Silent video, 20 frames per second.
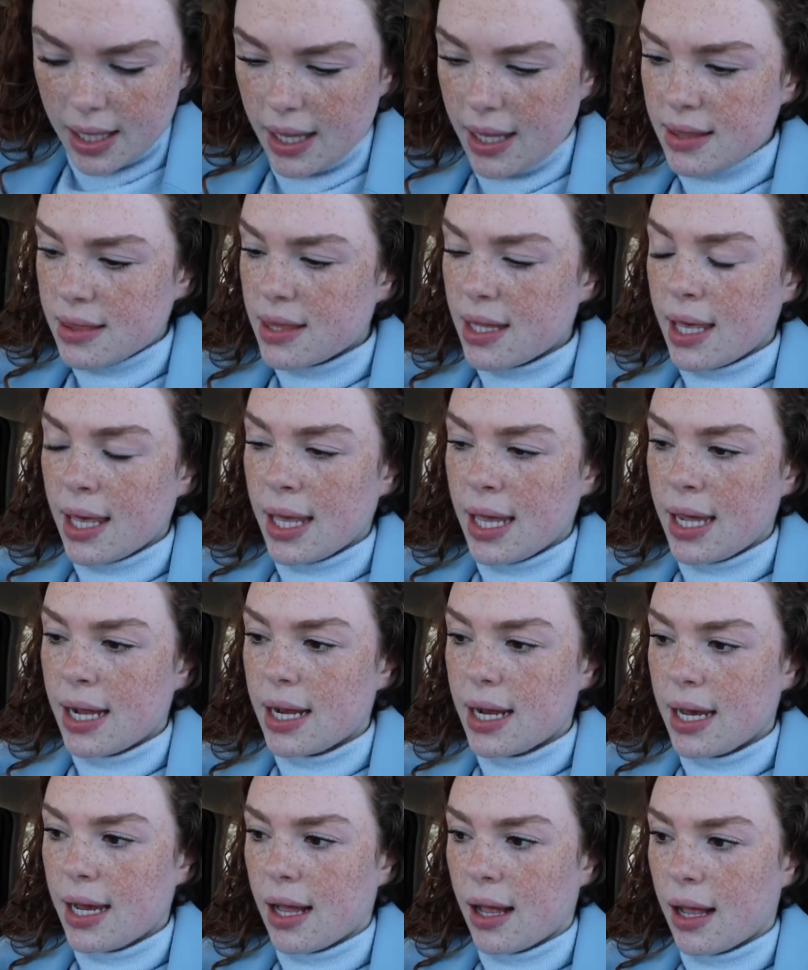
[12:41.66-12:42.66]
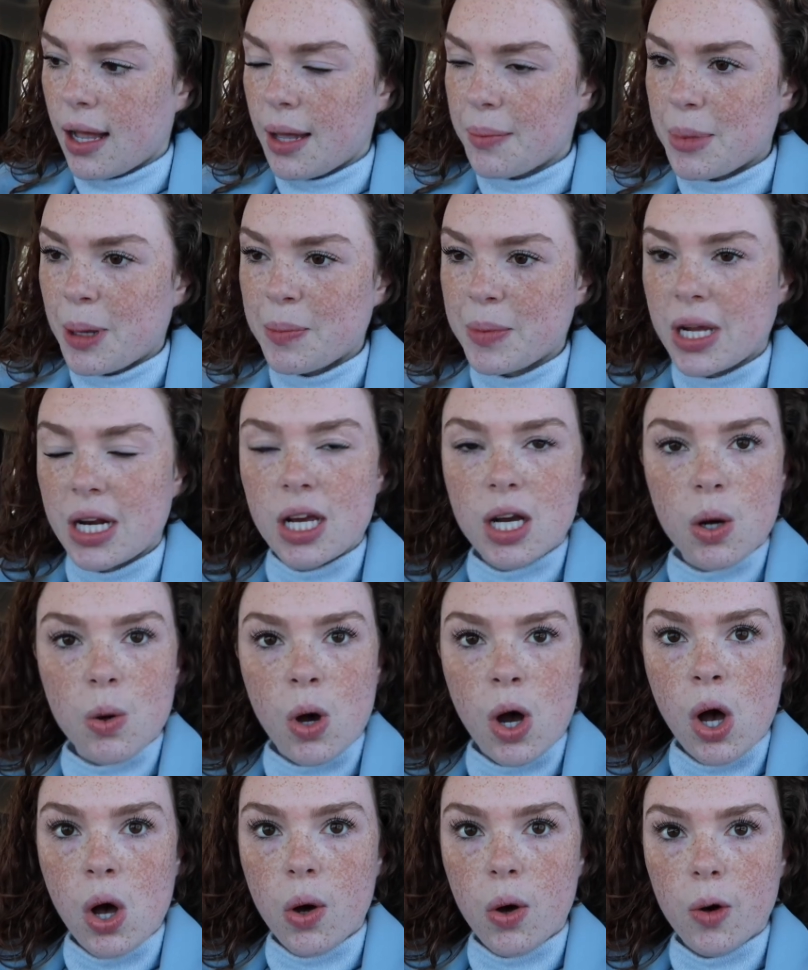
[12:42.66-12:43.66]
and then um, I'm gonna go
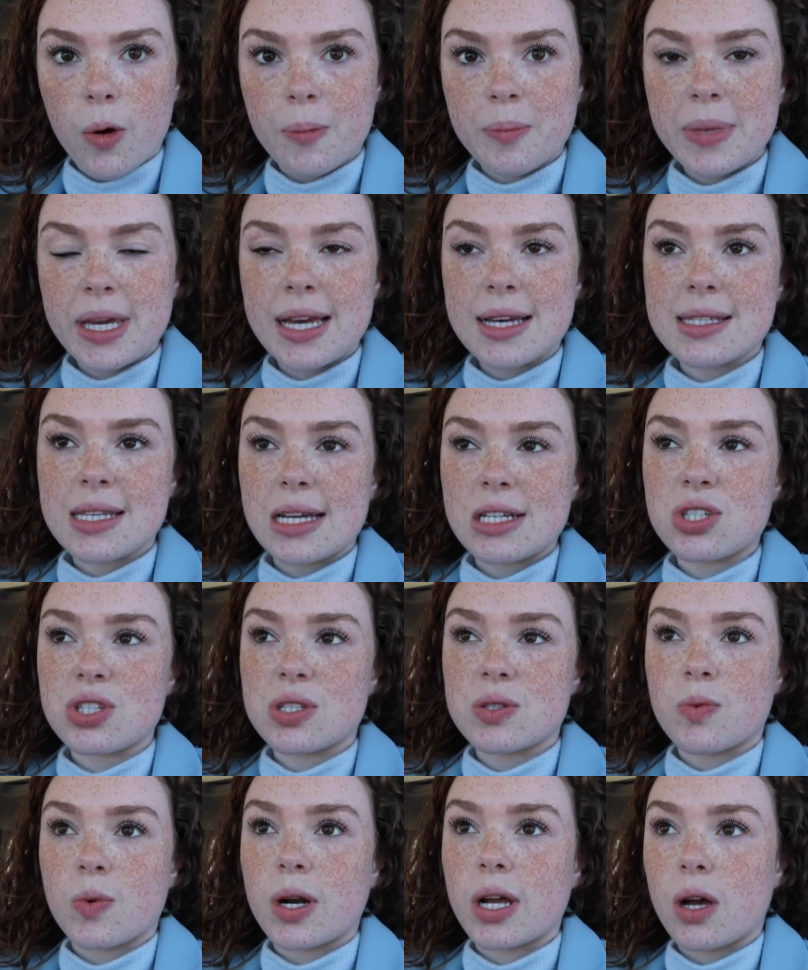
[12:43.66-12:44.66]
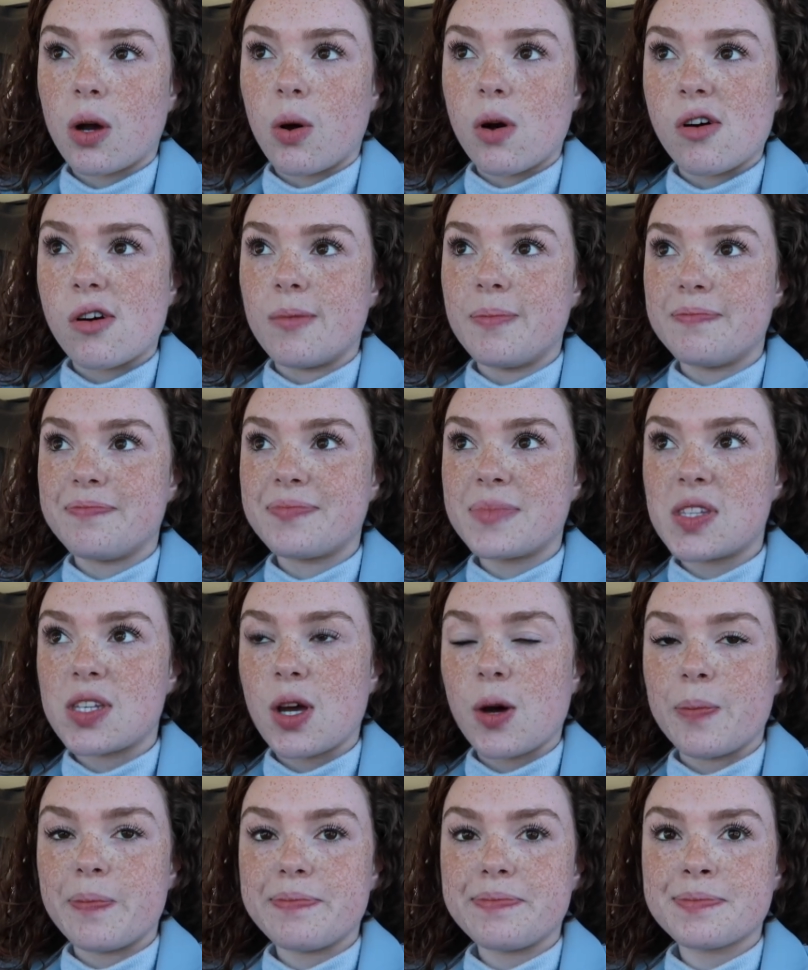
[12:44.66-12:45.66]
home because I just wanna go home,
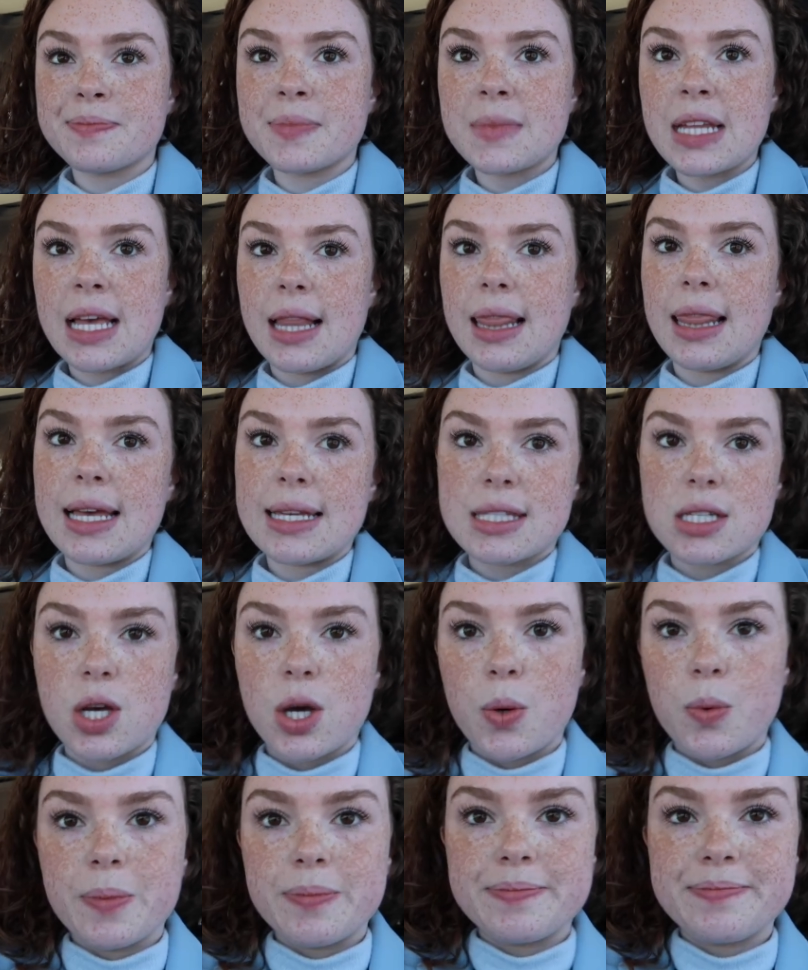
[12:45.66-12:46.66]
so let's go.